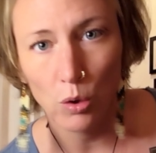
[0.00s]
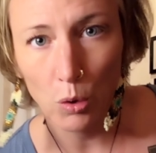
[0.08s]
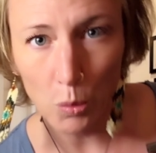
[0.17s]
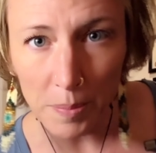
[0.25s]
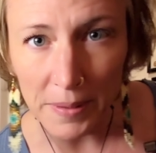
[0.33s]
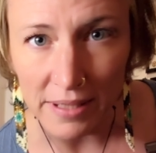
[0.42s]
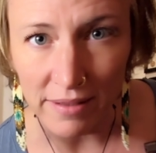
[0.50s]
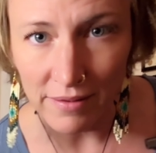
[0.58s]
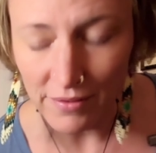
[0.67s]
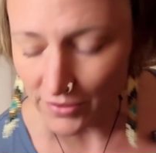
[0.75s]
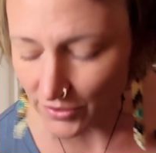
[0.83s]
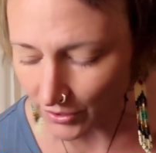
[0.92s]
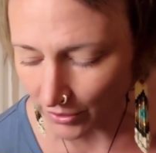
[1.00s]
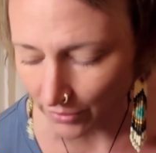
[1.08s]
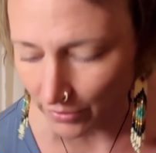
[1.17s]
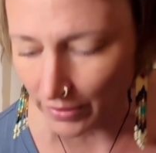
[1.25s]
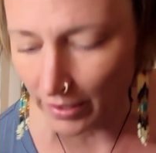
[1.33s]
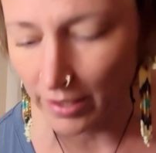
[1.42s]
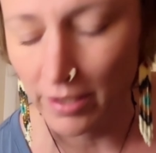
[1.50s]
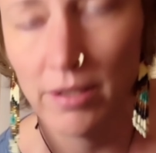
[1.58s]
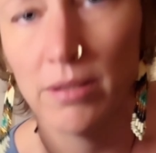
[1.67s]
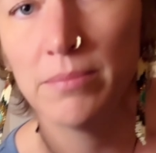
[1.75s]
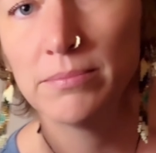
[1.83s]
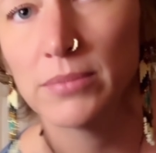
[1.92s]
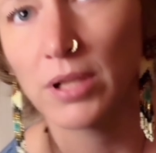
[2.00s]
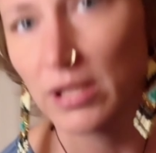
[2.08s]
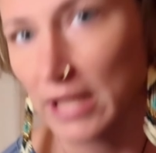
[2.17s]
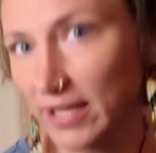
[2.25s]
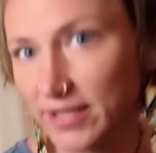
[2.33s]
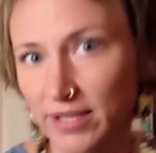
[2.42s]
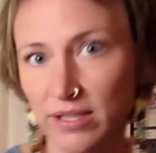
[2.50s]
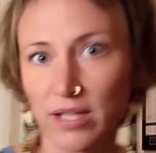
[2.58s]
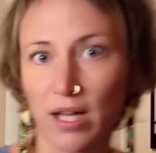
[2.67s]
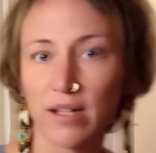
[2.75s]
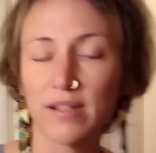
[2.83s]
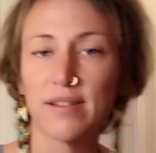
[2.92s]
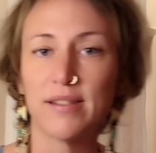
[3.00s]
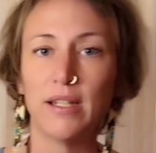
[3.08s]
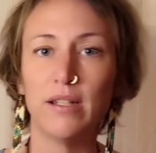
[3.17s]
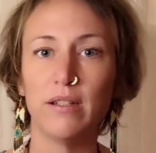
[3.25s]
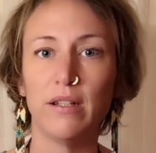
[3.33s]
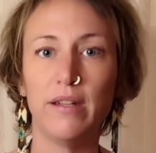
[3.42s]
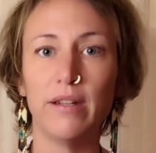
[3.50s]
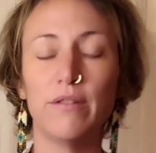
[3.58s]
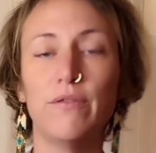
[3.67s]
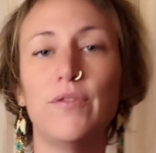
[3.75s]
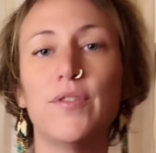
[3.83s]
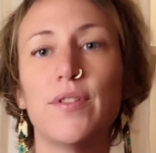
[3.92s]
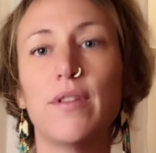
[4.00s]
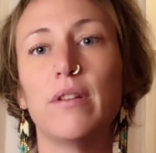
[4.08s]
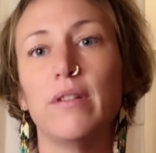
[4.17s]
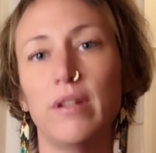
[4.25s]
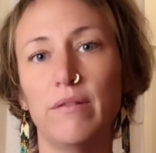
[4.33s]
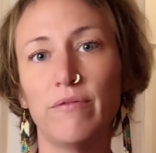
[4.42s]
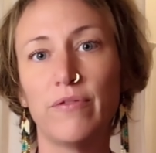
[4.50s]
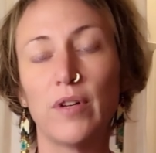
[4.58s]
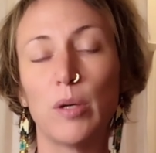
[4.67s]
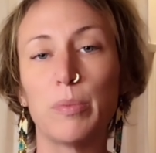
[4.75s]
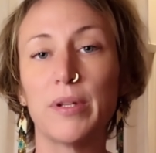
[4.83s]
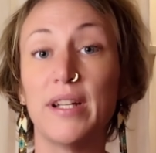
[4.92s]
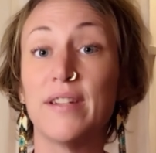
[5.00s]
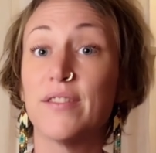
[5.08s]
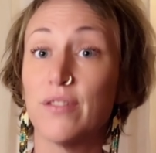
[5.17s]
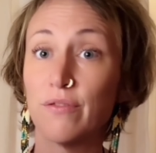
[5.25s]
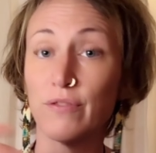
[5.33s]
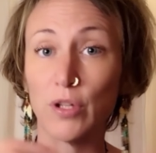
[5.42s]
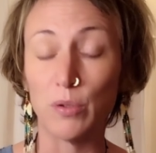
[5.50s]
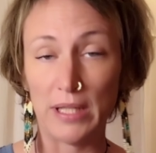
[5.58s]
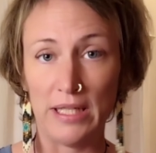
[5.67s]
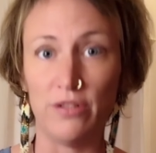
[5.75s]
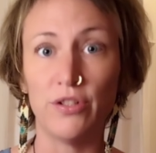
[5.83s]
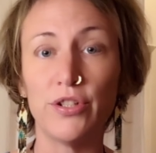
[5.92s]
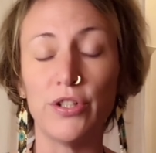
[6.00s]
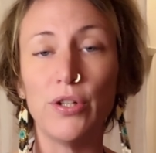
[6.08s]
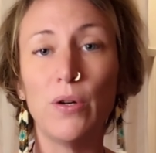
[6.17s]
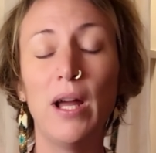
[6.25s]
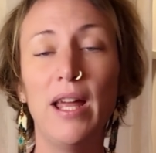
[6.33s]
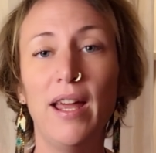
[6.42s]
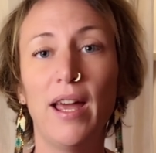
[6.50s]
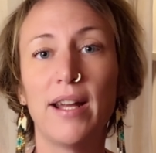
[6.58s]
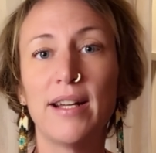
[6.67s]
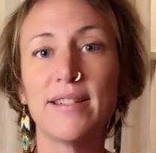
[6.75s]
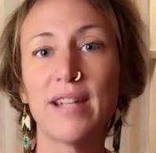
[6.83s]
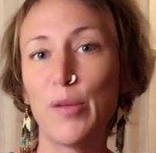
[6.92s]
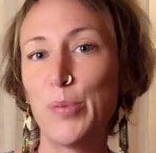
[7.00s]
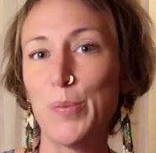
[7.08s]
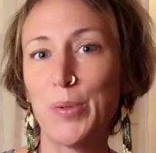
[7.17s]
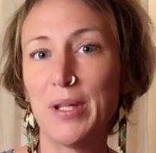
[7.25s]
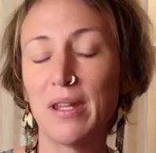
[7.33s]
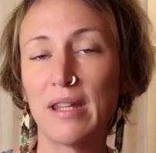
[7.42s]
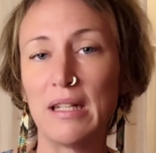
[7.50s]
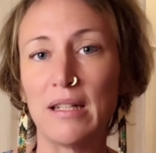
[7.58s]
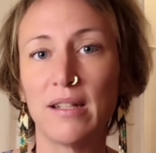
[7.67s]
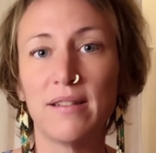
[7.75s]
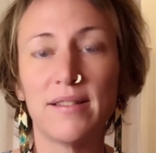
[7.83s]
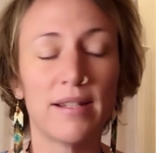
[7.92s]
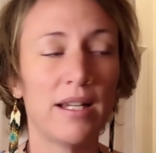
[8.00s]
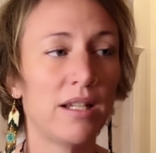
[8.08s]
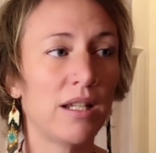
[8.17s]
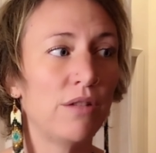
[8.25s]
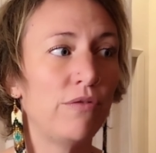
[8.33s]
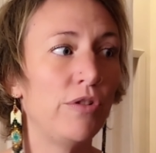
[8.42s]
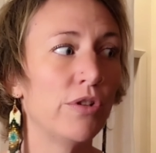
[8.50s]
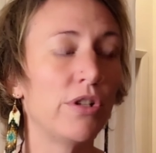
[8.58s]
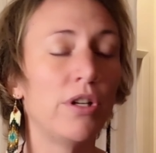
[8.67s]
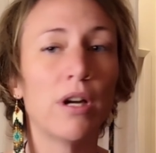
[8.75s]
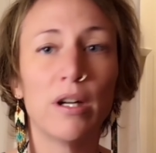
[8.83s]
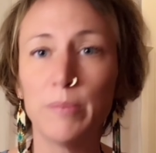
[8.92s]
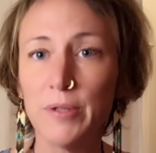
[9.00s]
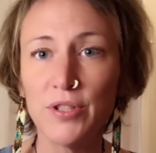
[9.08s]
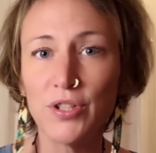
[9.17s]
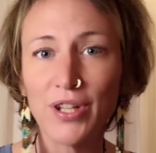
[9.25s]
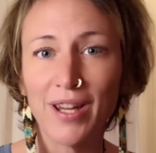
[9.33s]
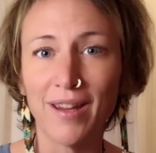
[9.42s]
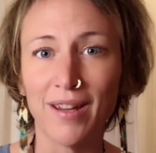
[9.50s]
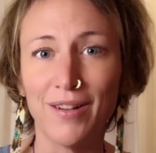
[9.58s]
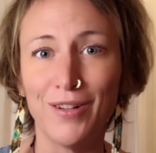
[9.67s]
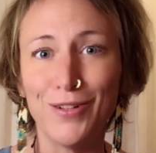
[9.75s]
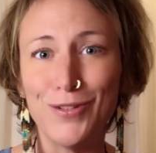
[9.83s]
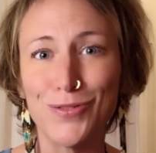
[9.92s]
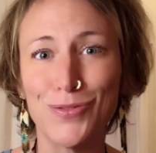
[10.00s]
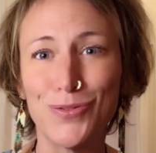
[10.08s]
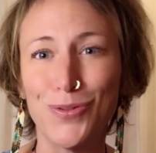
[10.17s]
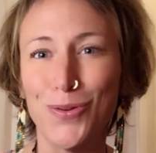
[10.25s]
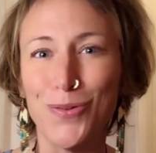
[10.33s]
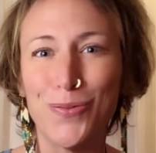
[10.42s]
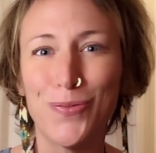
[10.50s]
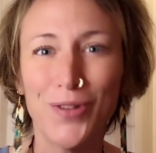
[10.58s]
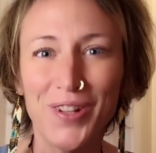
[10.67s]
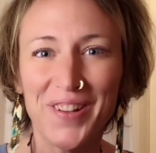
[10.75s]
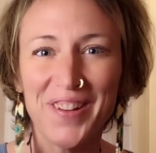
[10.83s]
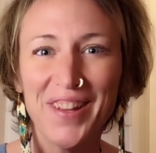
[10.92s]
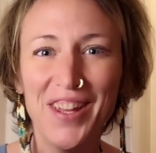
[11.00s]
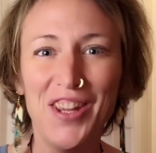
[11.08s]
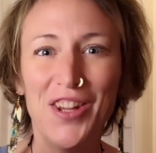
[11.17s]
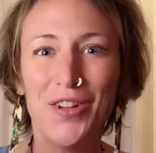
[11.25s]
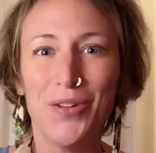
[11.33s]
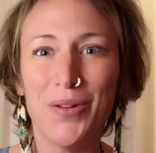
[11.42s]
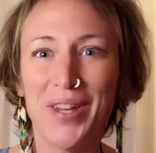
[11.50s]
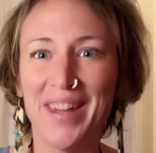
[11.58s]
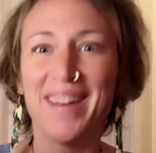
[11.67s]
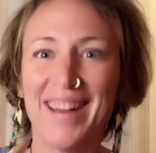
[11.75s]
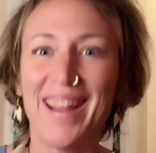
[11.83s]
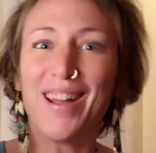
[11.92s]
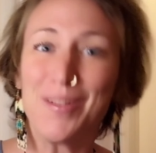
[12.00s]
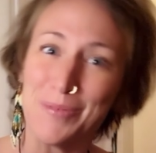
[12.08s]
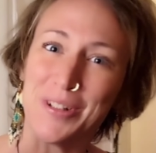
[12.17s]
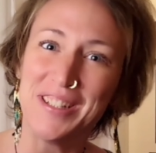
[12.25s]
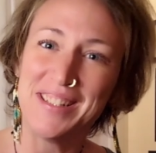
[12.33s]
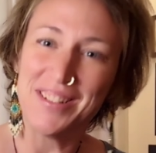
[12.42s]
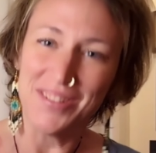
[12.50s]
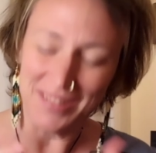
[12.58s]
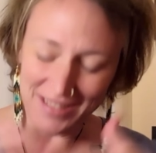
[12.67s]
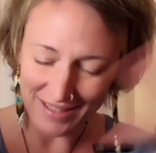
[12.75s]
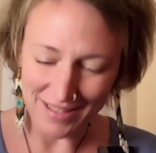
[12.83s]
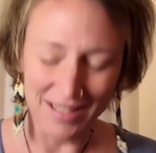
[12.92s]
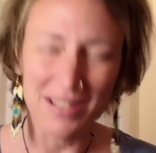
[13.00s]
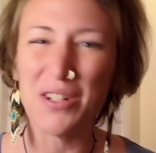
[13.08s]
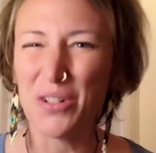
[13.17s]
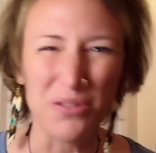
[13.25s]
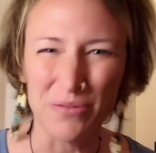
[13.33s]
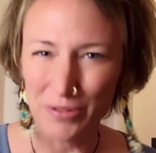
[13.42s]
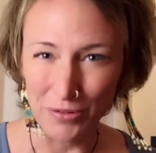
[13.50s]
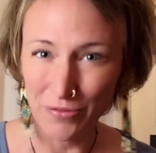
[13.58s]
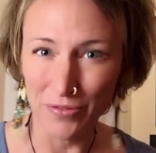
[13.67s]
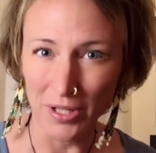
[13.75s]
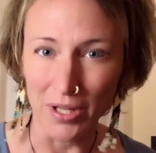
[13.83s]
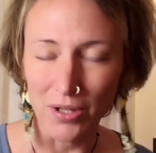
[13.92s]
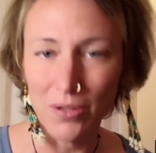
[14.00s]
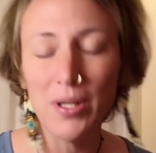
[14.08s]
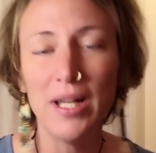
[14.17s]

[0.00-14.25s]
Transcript: opens the collecting ducts. It gives the lymph a place to flow into. And I tell people in clinic, it's like if your garbage can is too full, you can't add more into it. It's gonna overflow.